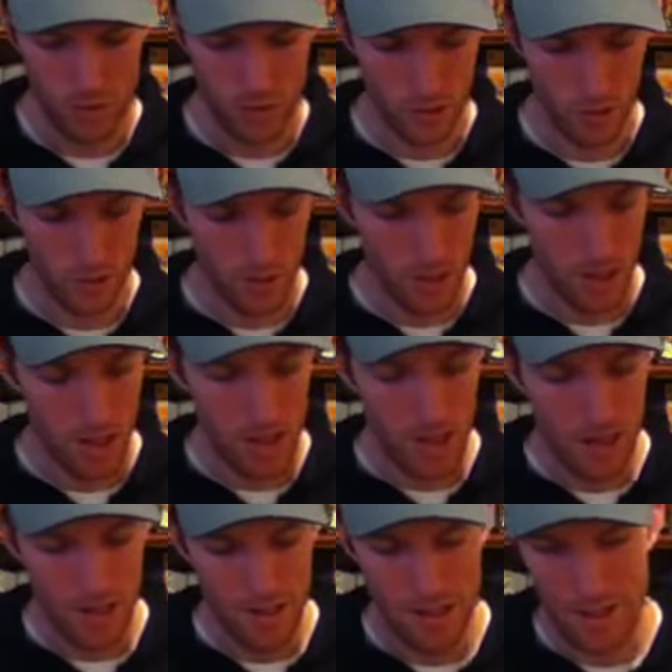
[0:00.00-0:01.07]
So
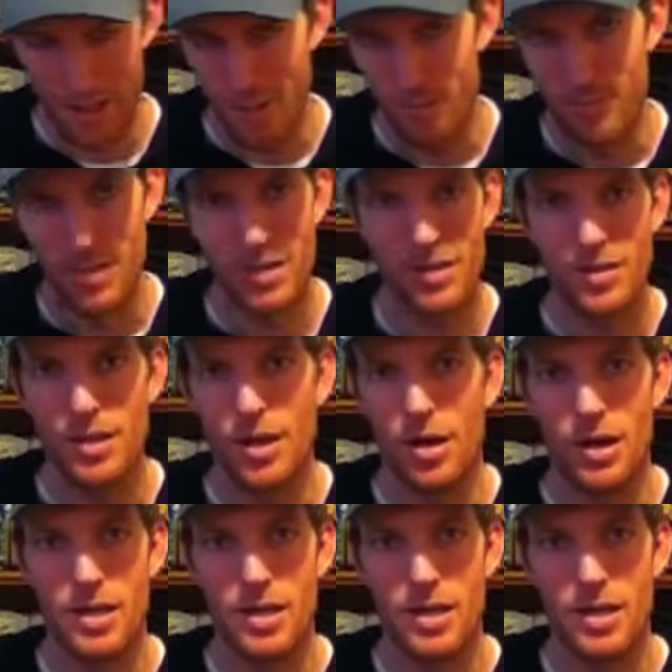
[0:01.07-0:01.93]
I didn't, you know,